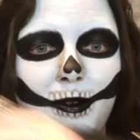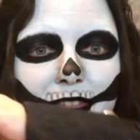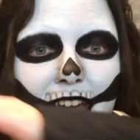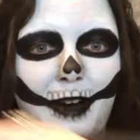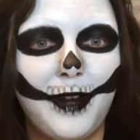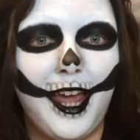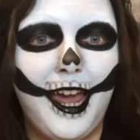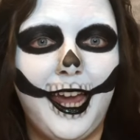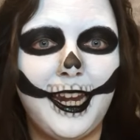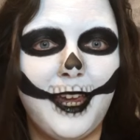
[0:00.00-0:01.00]
without
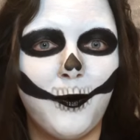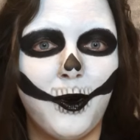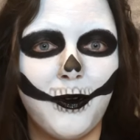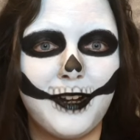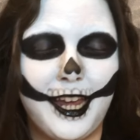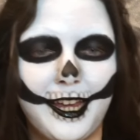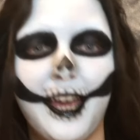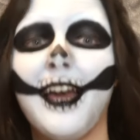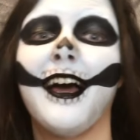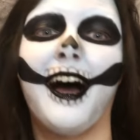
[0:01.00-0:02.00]
any
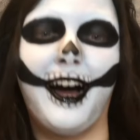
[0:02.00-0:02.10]
warning,